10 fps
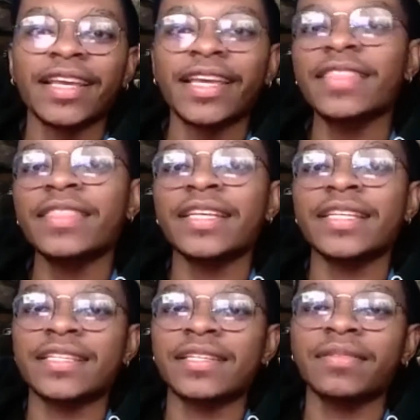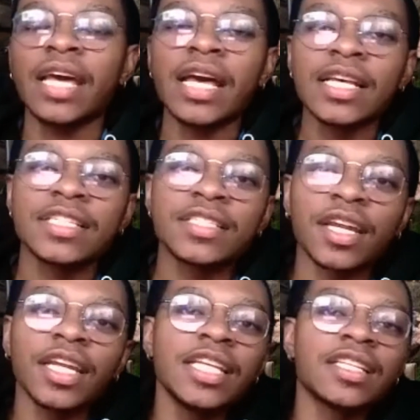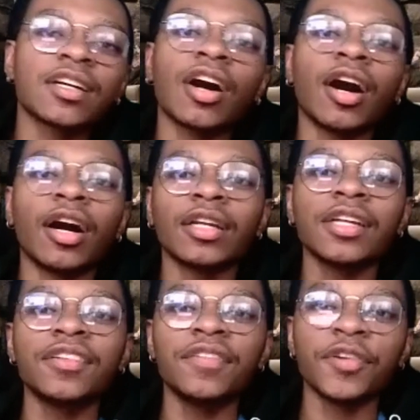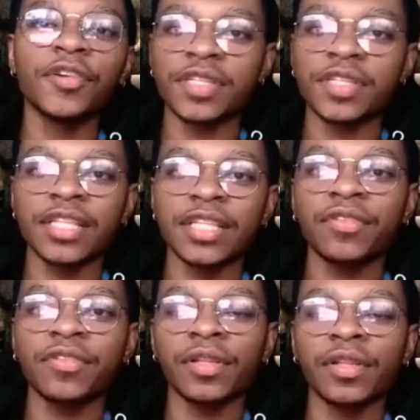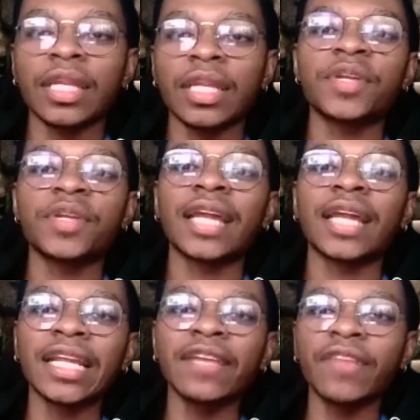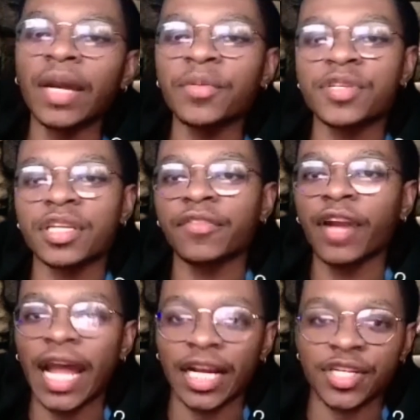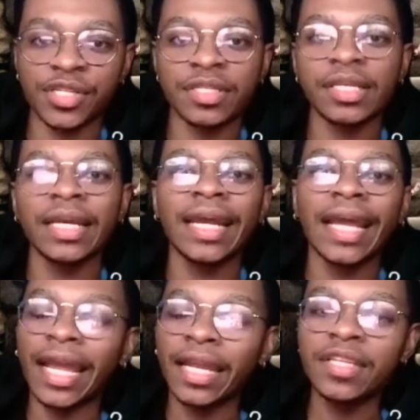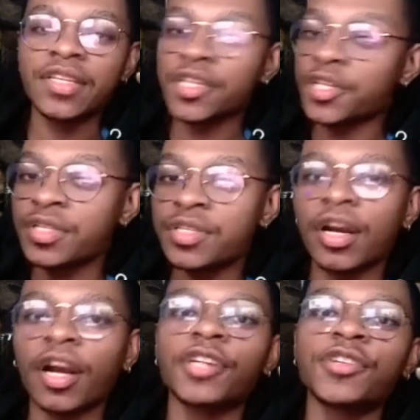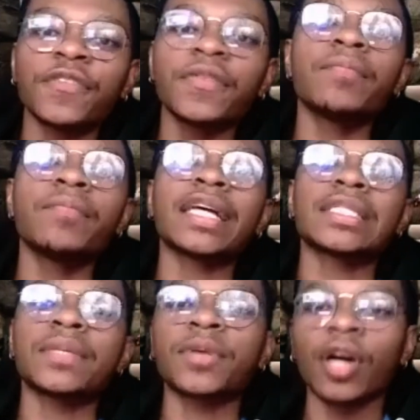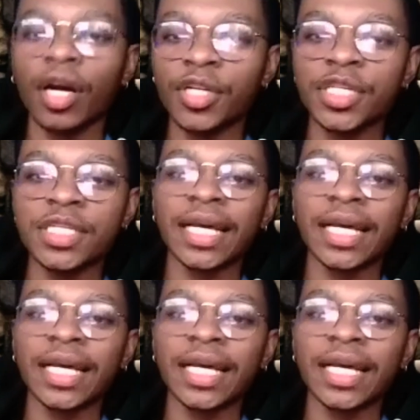Get this. Studies in cognitive neuroscience reveal that up to 95% of our actions and decisions are driven by subconscious